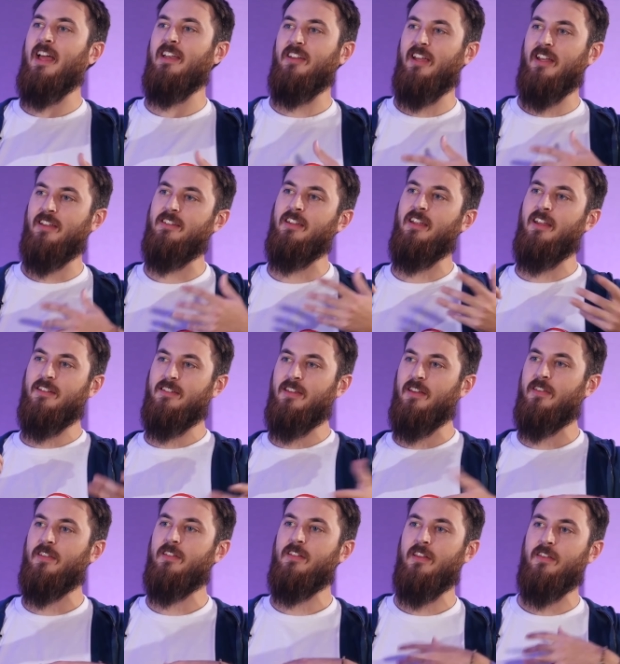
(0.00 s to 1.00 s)
and you get
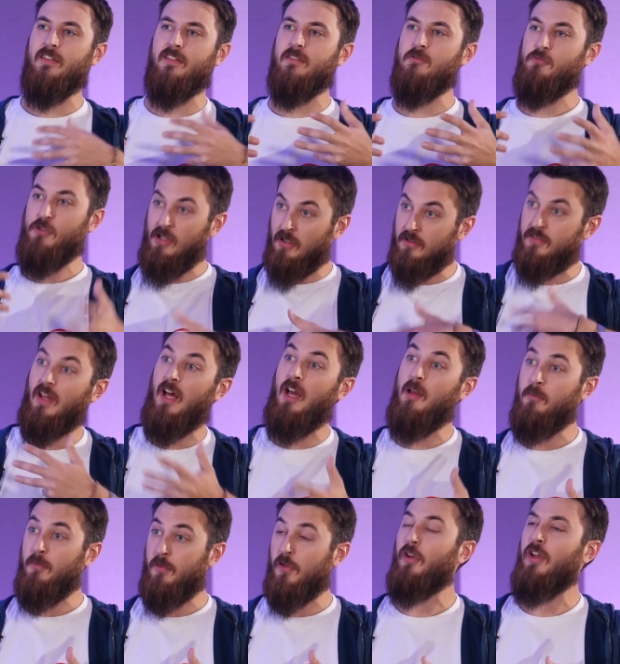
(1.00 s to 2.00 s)
this real
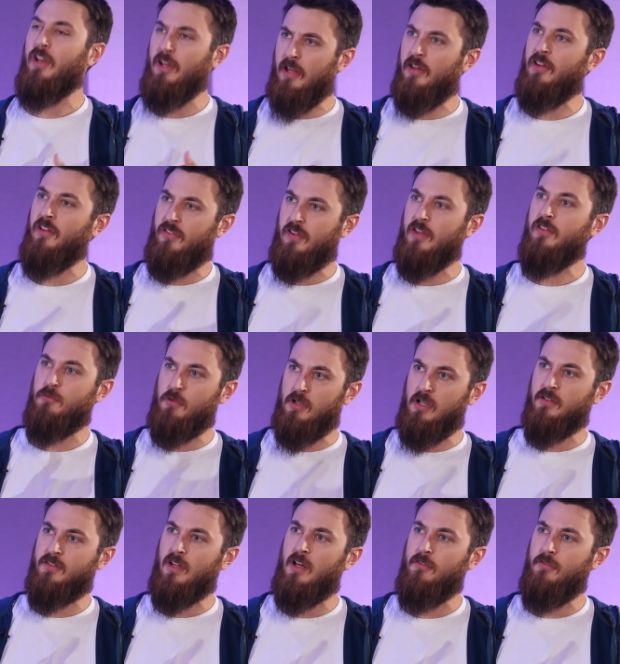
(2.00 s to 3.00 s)
time. So it's
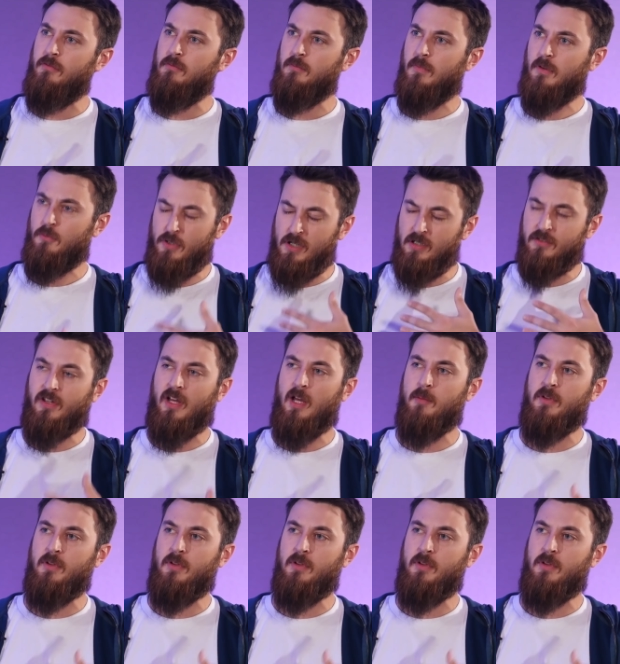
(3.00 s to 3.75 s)
real time.